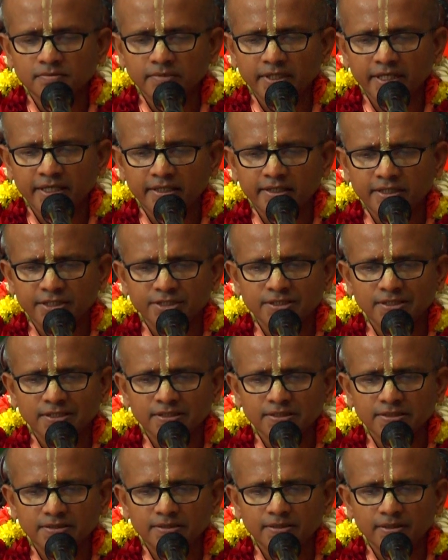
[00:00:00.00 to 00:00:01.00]
Here
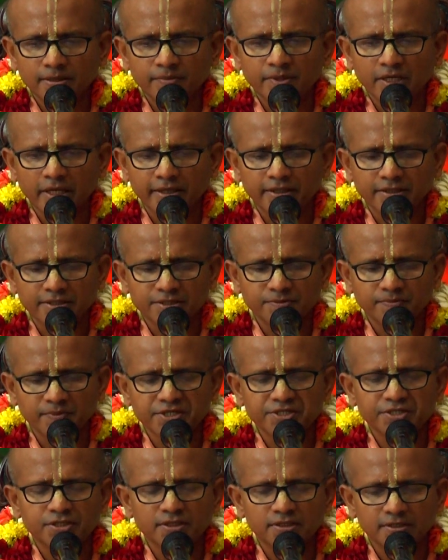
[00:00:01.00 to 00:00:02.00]
Krishna, I mean like it's
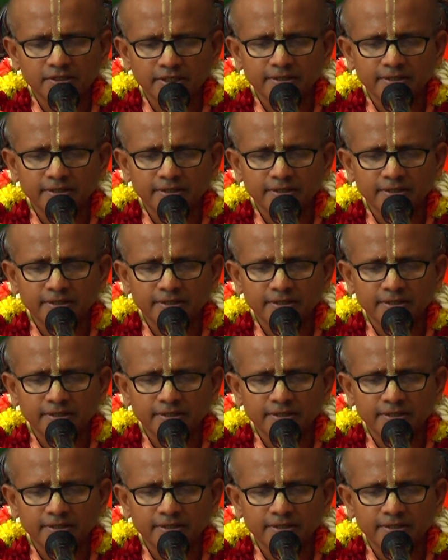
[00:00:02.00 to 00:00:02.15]
mentioned